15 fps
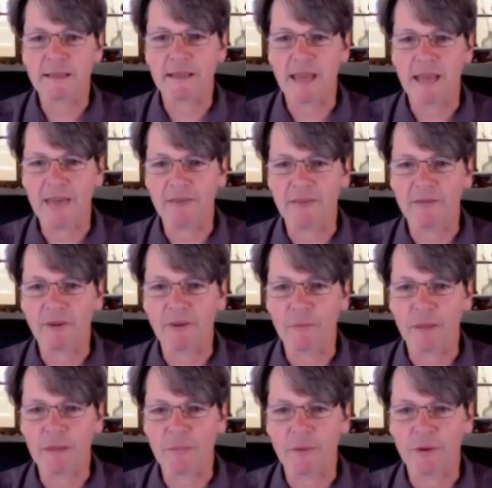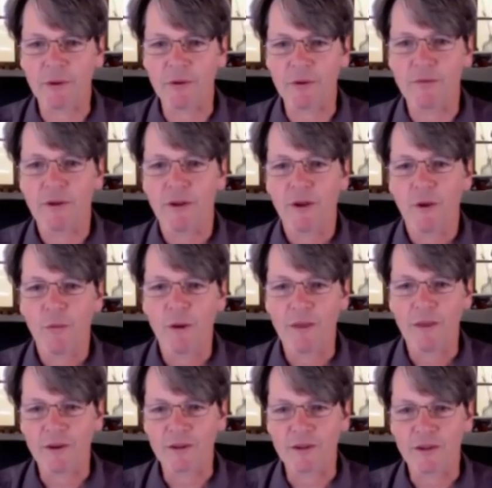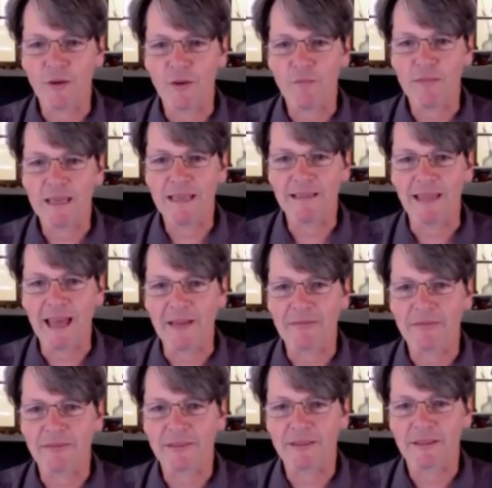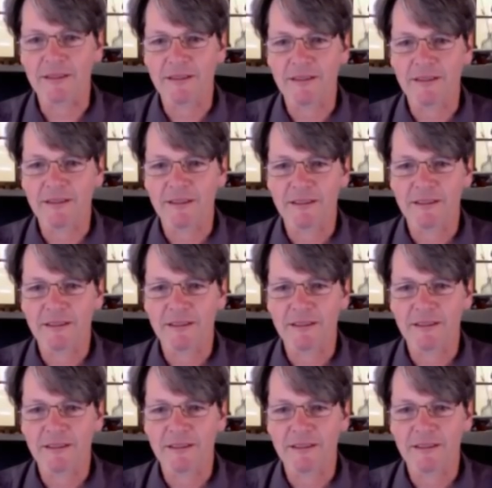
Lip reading: place in heaven for people where there's no me left.